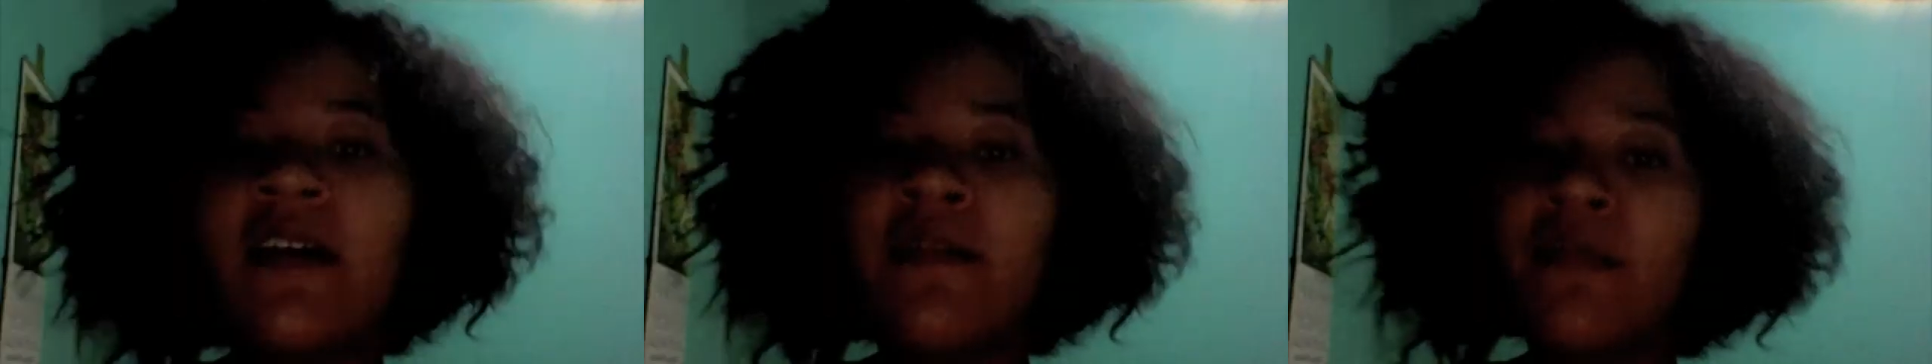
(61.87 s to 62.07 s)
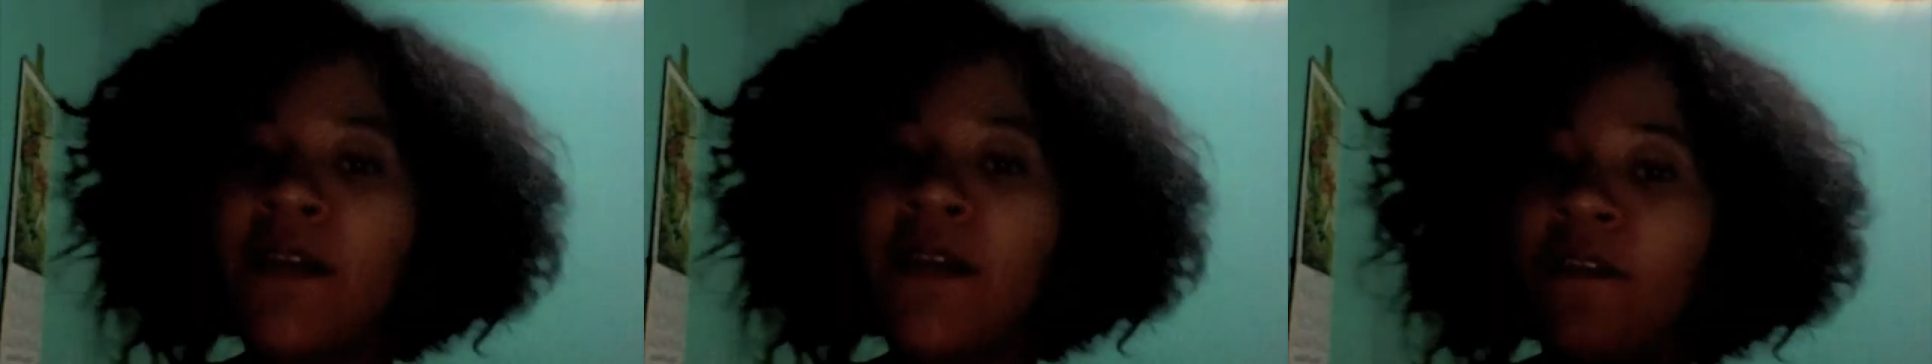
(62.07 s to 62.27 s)

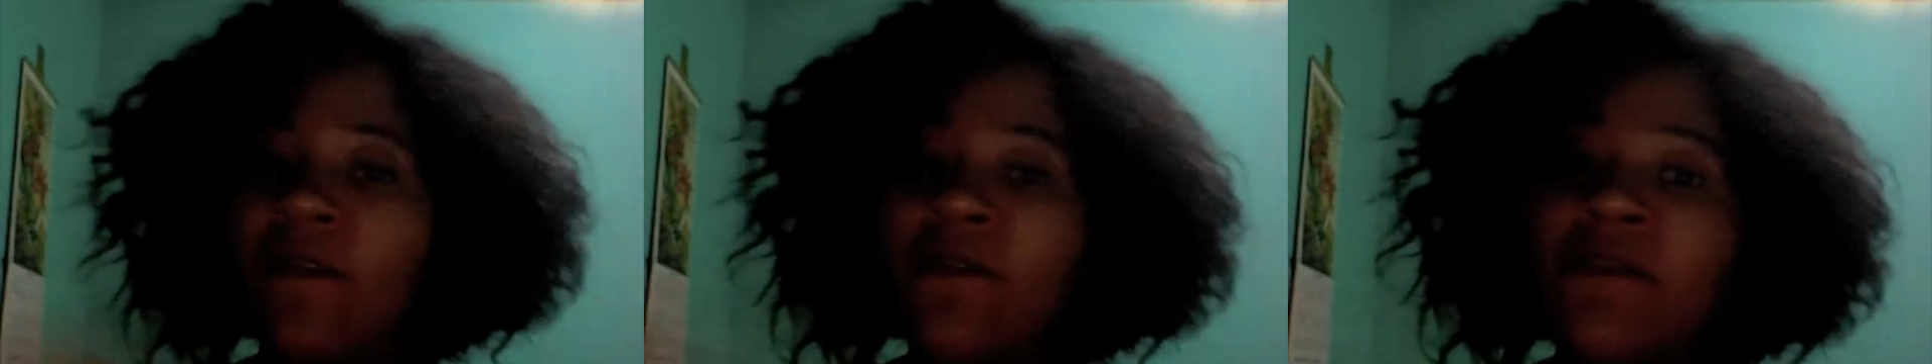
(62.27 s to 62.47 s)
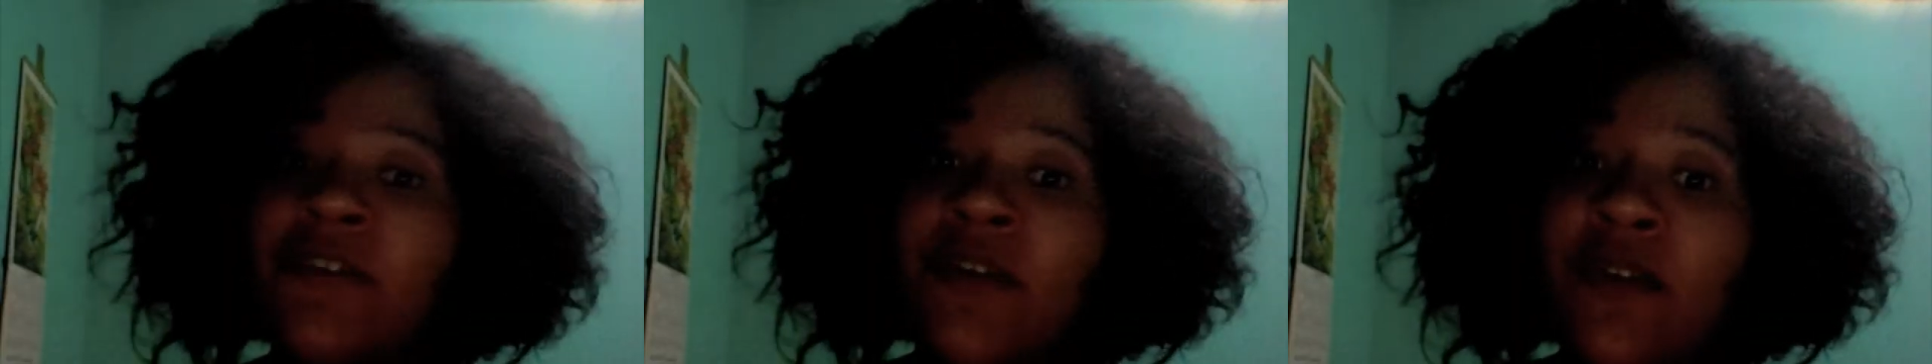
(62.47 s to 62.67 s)

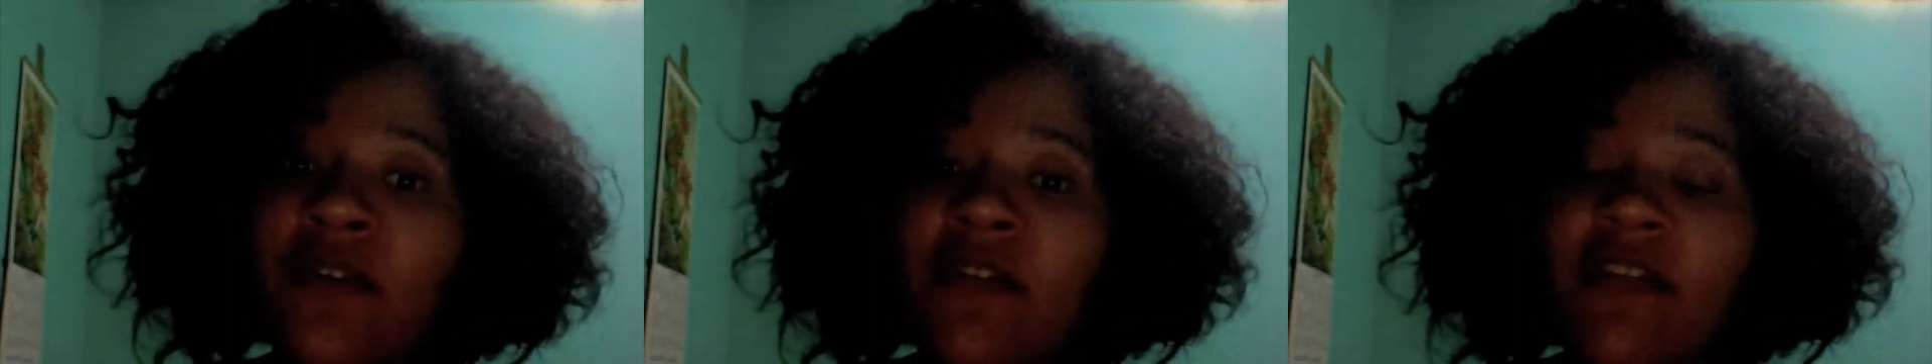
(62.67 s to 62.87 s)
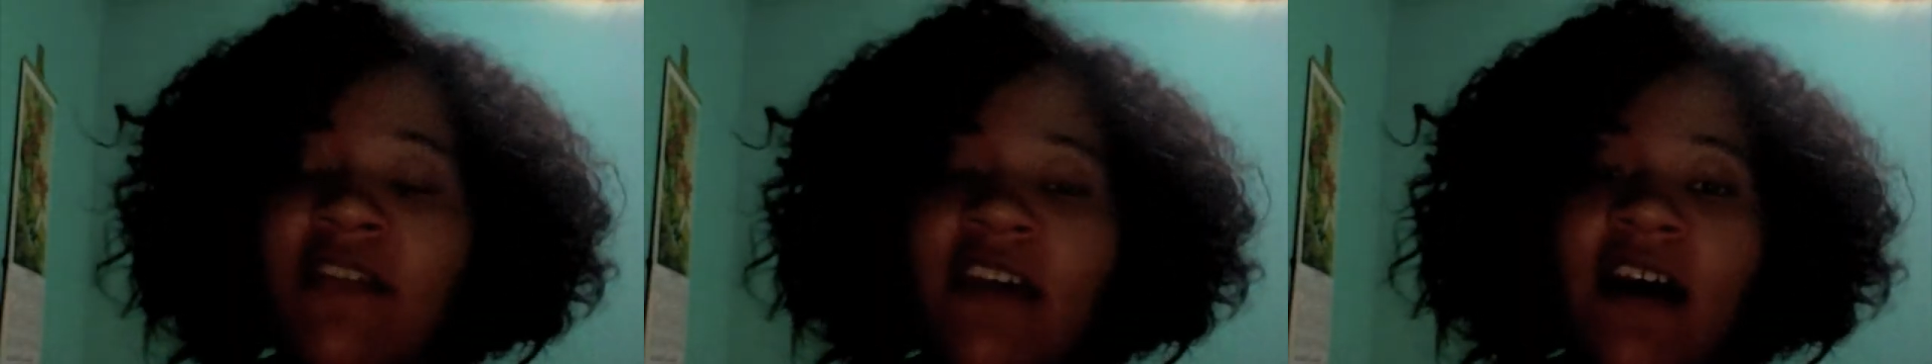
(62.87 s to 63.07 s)
For
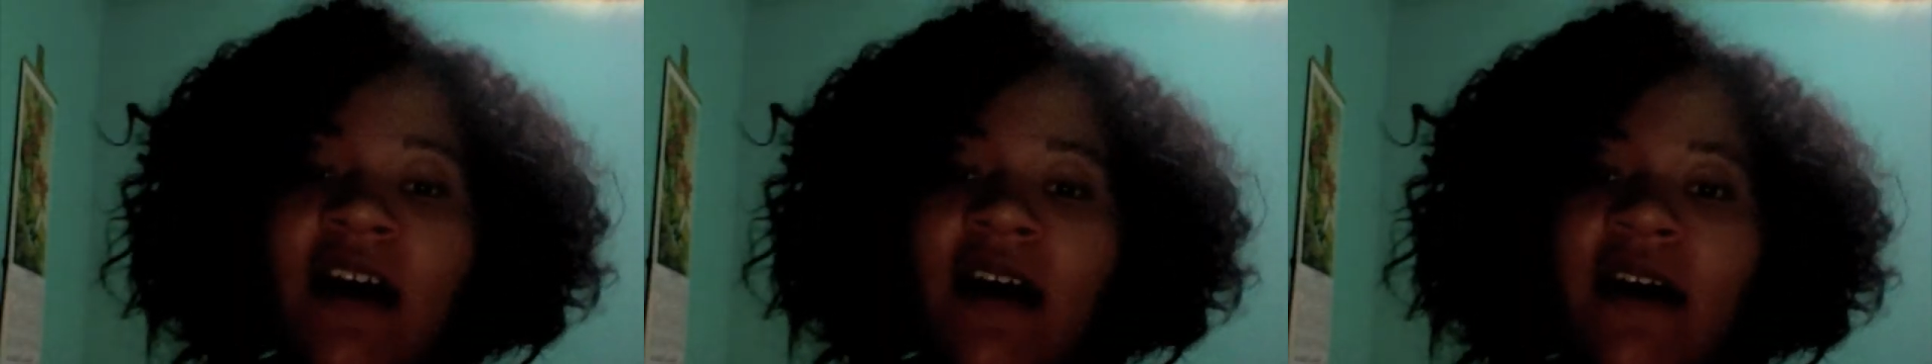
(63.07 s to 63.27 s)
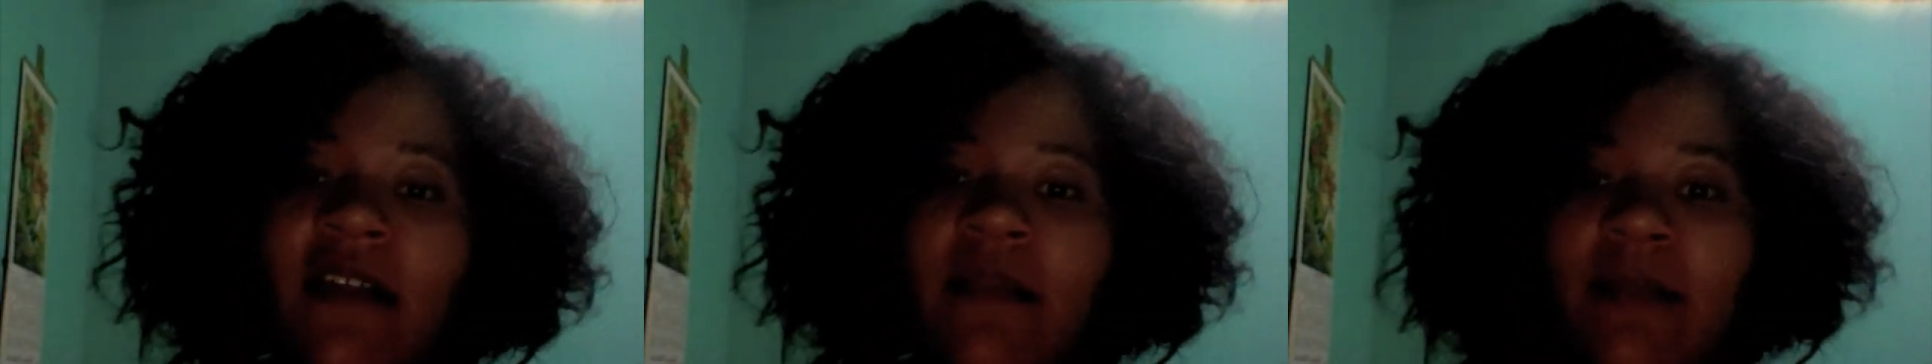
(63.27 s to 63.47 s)
us,
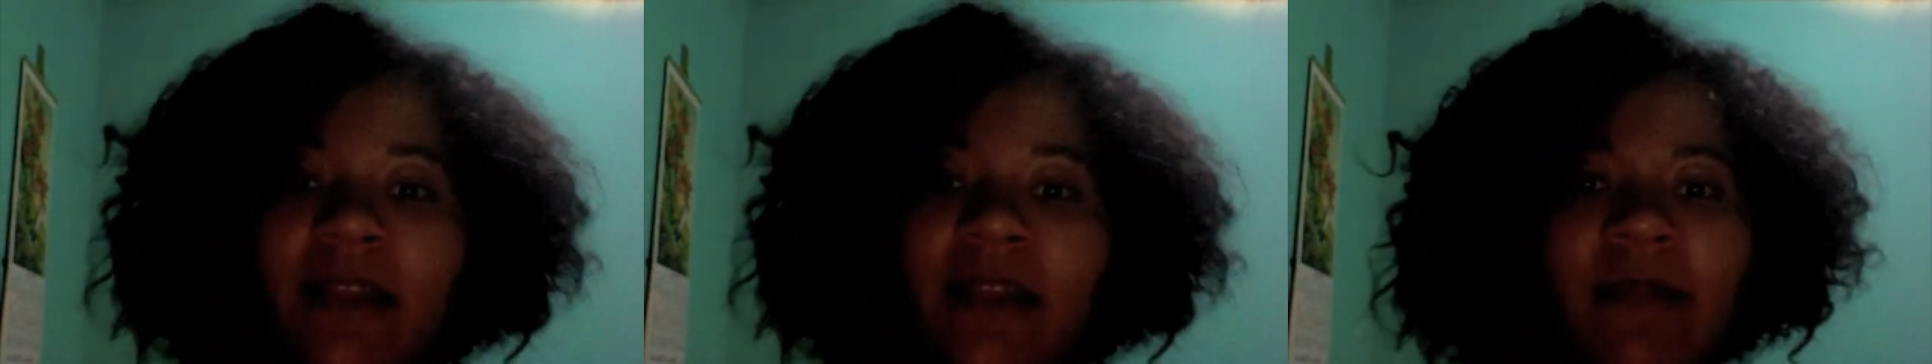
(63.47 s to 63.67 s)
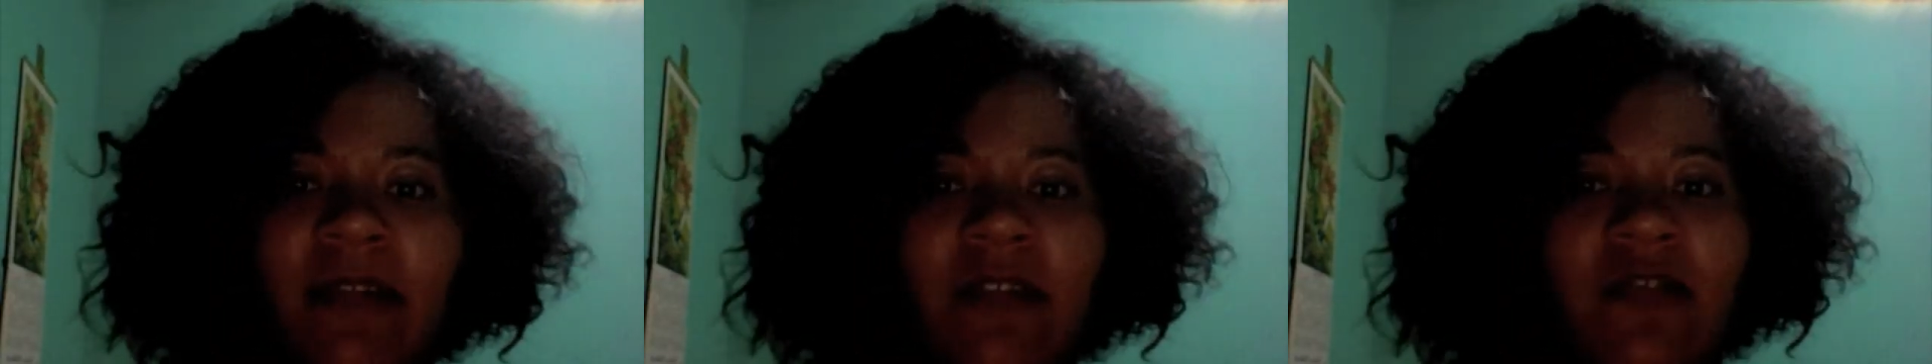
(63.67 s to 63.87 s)

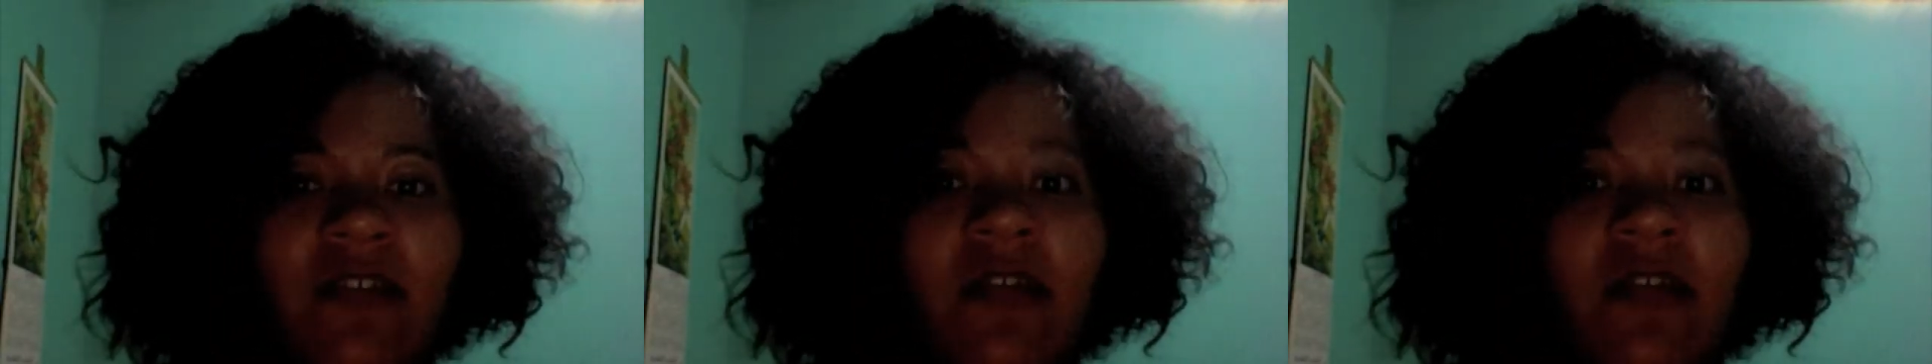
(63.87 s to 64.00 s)
departamentos